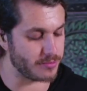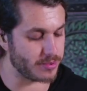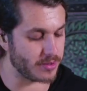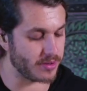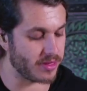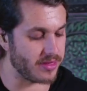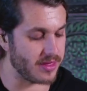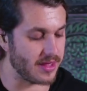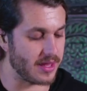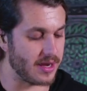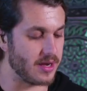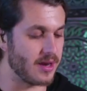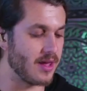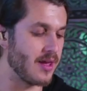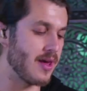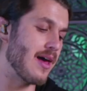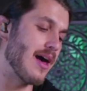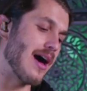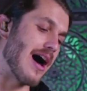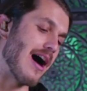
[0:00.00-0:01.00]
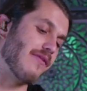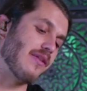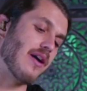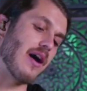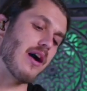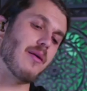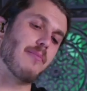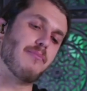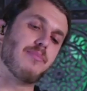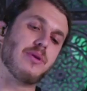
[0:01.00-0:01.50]
super thin. I've
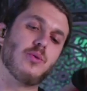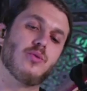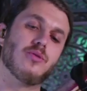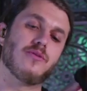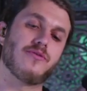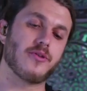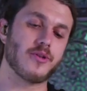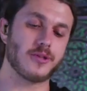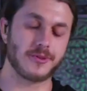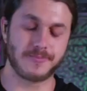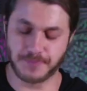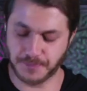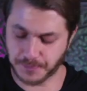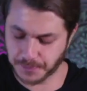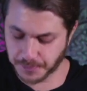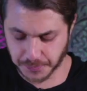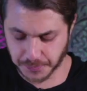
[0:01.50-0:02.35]
got a beautiful